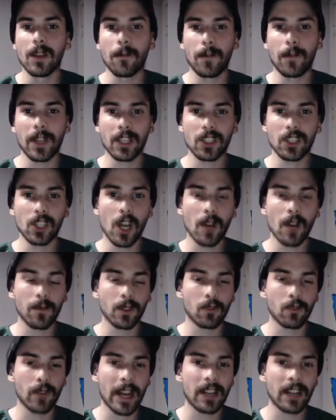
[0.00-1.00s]
Finished off with
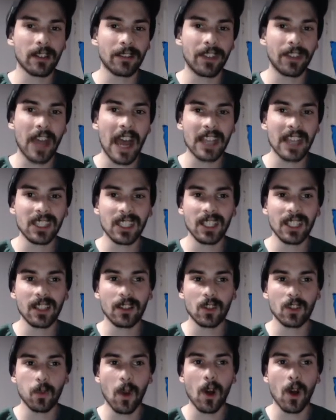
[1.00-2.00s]
a record of
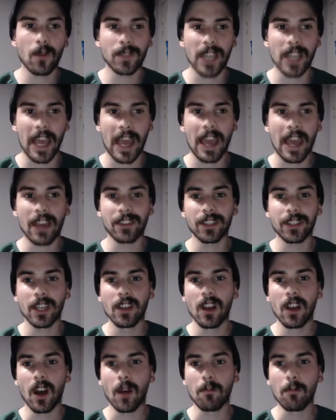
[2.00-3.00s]
19-12 to end
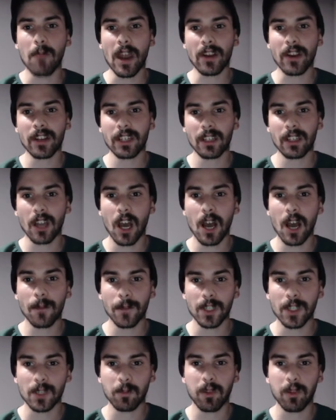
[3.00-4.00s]
American
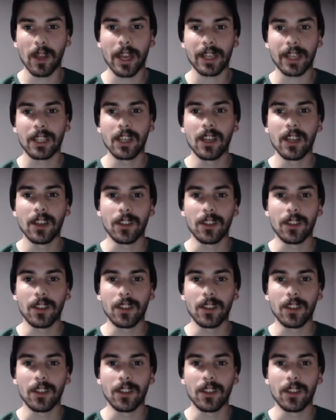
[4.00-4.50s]
Conference play.